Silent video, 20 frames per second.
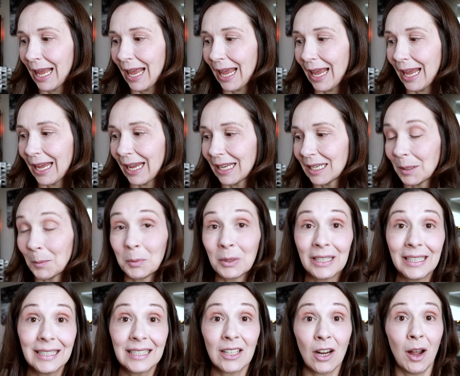and
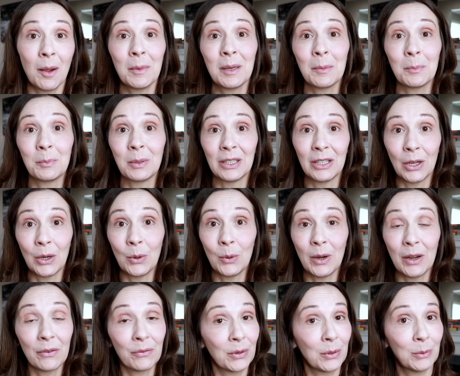please comment below
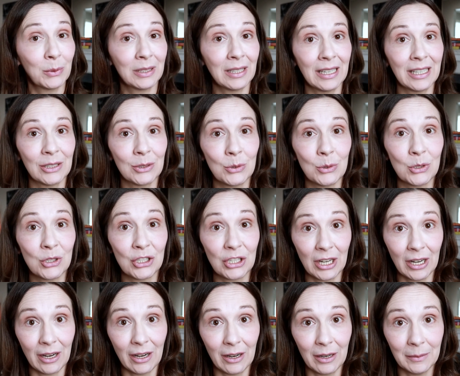if you would like to
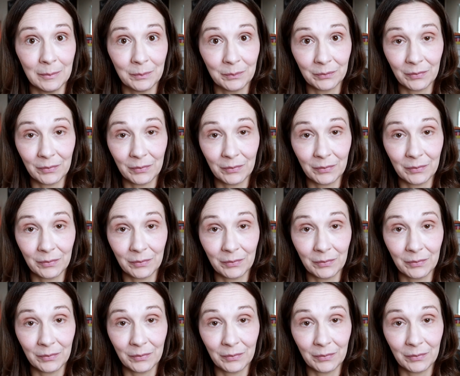share